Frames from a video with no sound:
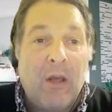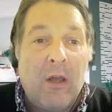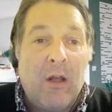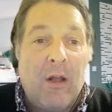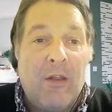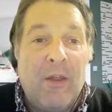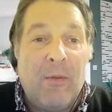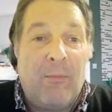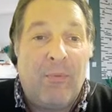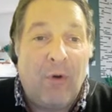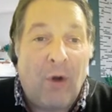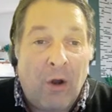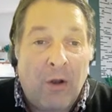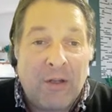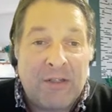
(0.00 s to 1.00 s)
the
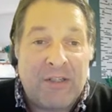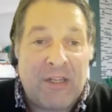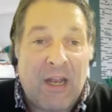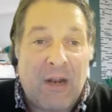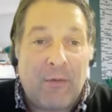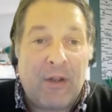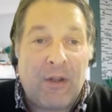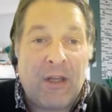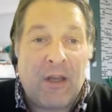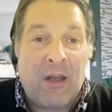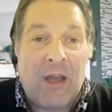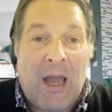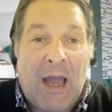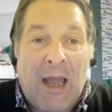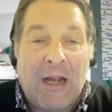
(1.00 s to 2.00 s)
Broca's area
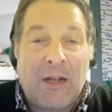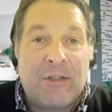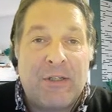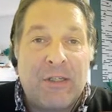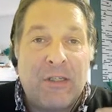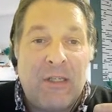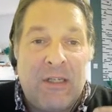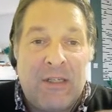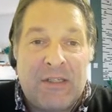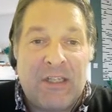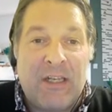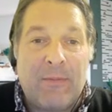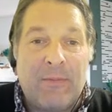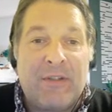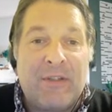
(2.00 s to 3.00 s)
actually
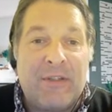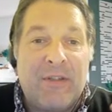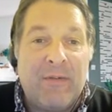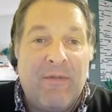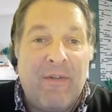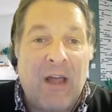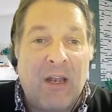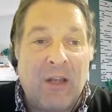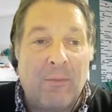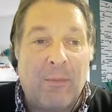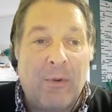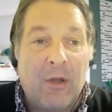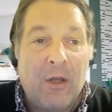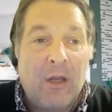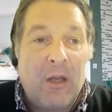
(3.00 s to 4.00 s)
seems to develop
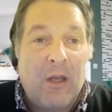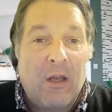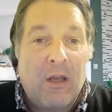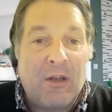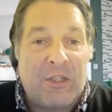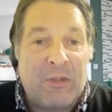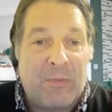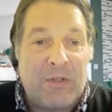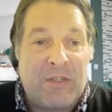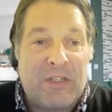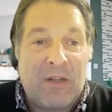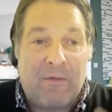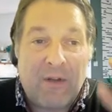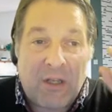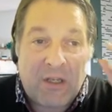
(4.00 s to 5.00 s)
a
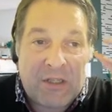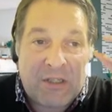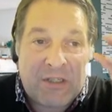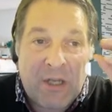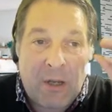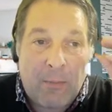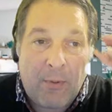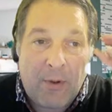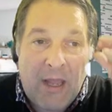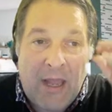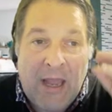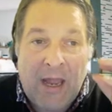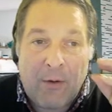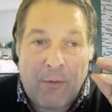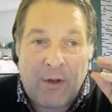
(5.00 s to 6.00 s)
specific
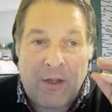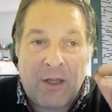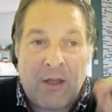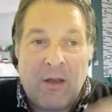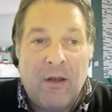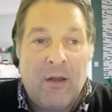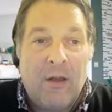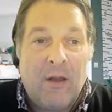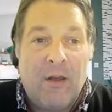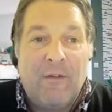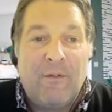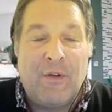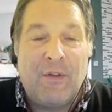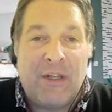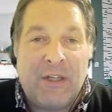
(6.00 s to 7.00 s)
sub-area
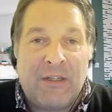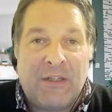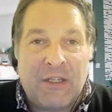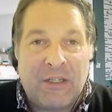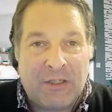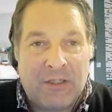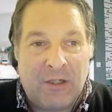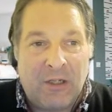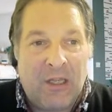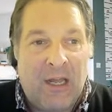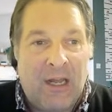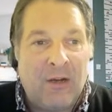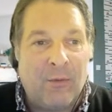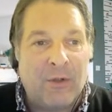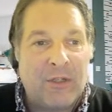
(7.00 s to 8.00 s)
for the additional
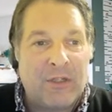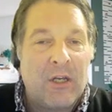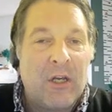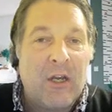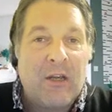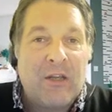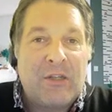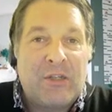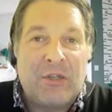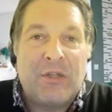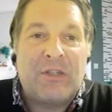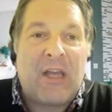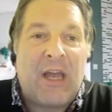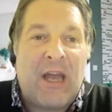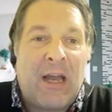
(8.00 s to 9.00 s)
language. So there's
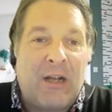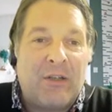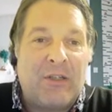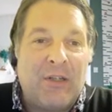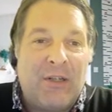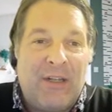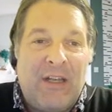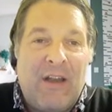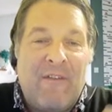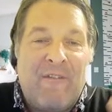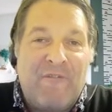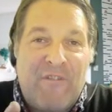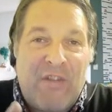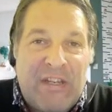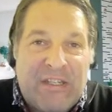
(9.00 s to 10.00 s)
actually a
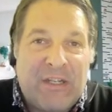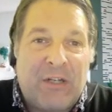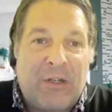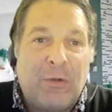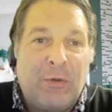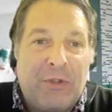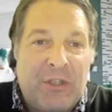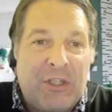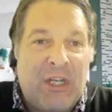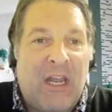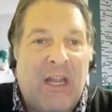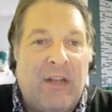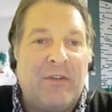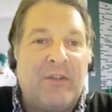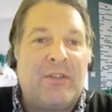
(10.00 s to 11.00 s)
physical
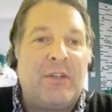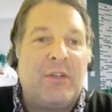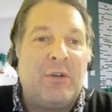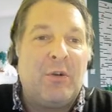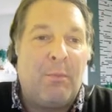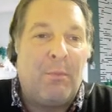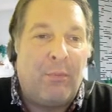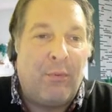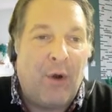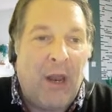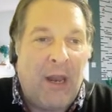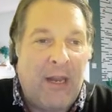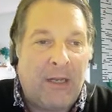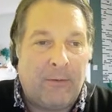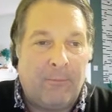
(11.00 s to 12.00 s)
change to your
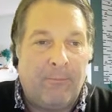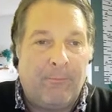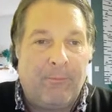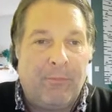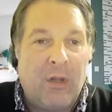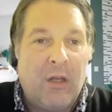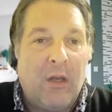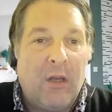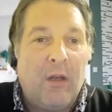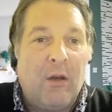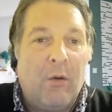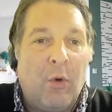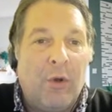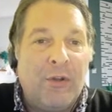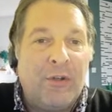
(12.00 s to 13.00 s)
brain
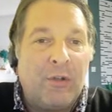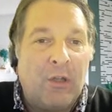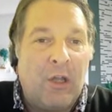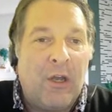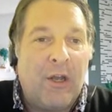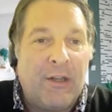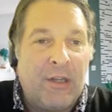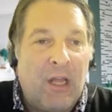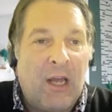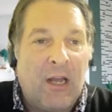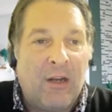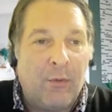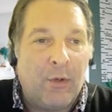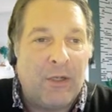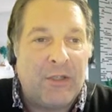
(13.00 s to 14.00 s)
when you learn
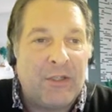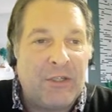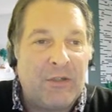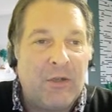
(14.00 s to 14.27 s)
language